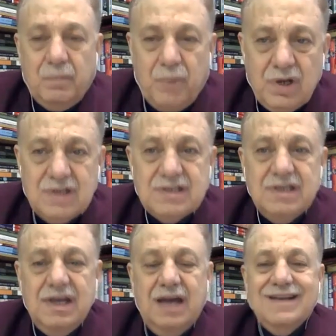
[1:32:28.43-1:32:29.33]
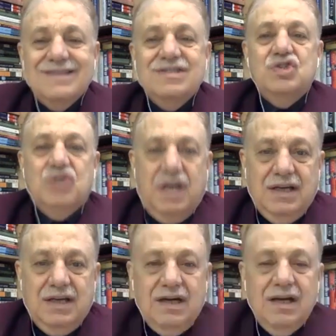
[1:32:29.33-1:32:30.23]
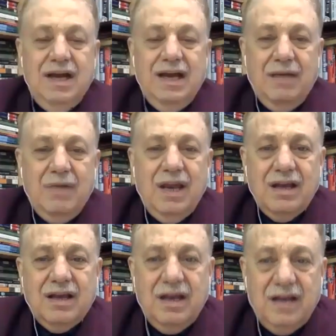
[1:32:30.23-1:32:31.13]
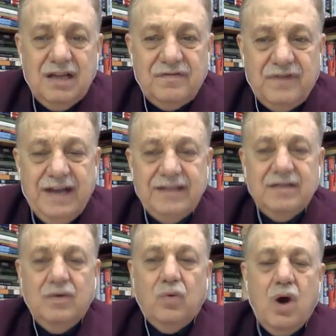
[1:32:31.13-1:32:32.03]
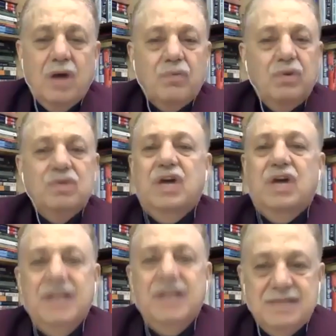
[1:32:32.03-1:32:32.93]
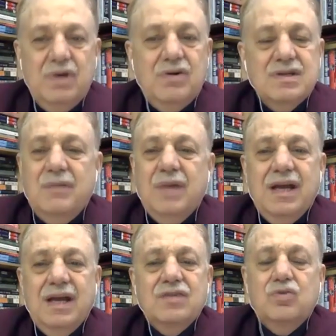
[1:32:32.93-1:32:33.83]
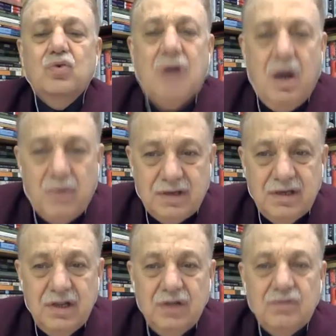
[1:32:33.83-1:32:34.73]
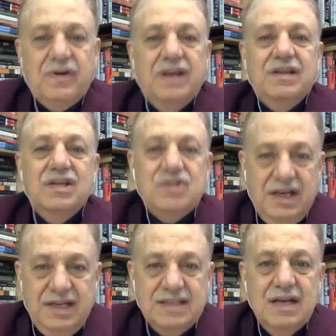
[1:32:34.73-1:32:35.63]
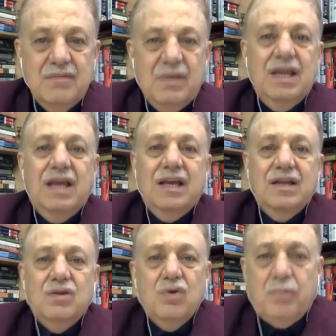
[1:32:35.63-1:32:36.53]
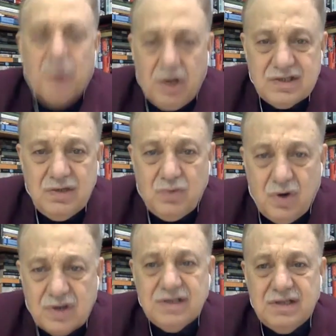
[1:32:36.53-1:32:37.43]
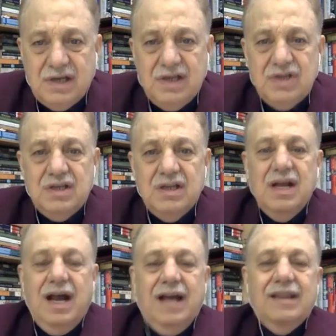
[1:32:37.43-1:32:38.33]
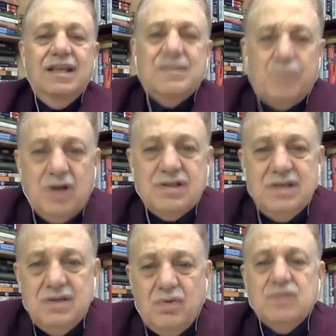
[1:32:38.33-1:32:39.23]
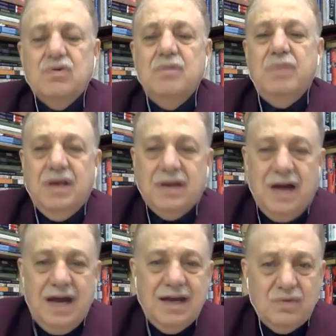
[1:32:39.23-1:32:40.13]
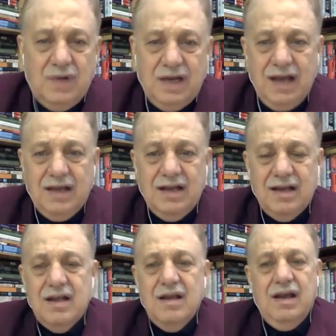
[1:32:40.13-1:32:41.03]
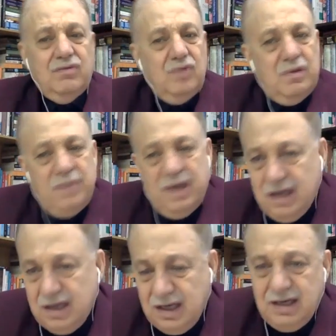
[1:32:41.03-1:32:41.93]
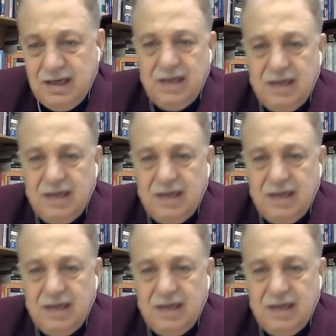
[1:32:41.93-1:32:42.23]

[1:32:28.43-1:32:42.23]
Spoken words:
policy against China. And America cannot fight a war with Chinese because America are too coward to fight the Chinese. But they can do a proxy wars in the region, and these proxy wars will be Iran at one angle. It will be in